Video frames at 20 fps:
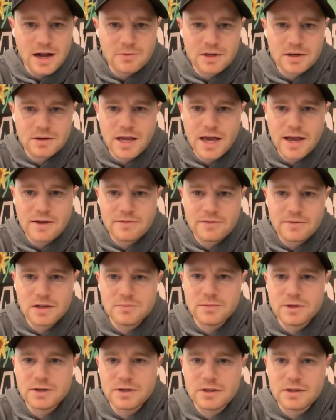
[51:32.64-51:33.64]
com gonna
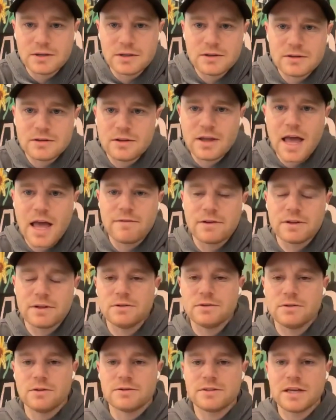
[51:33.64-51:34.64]
ha- gonna be
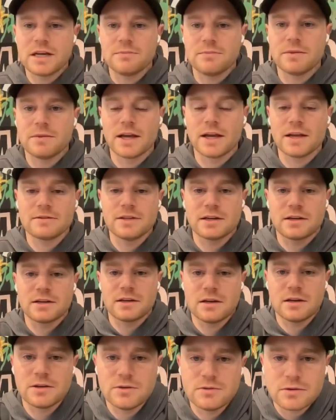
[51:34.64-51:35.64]
having to do the same thing
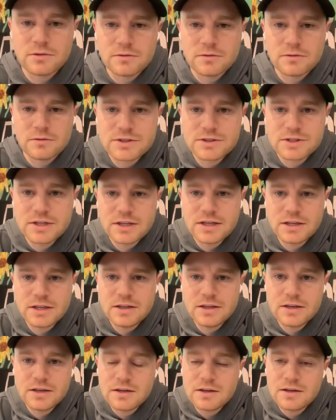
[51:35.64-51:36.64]
as like a, a
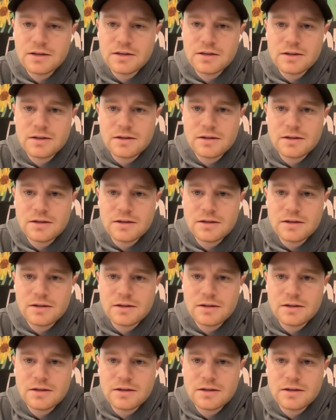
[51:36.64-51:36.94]
university?